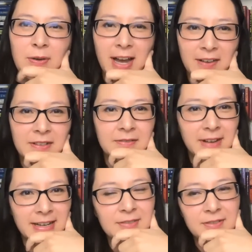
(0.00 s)
have
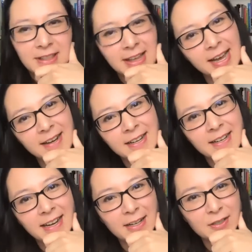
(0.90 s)
advice for that
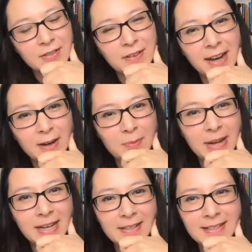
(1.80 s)
actually for how to
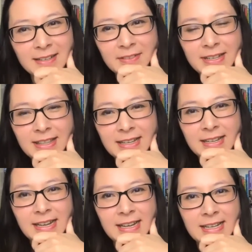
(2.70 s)
balance
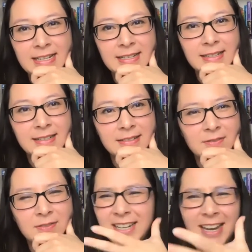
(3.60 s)
everything and
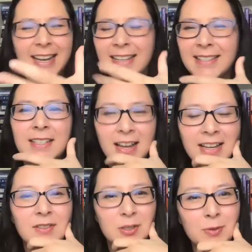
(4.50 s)
for yeah i guess it's,
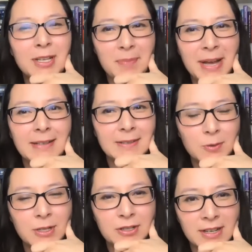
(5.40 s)
it's really a balance
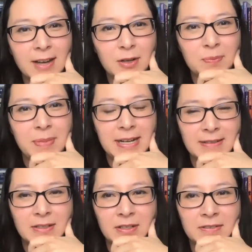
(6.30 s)
question how do you
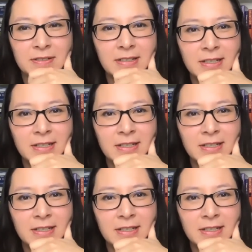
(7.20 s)
balance all of it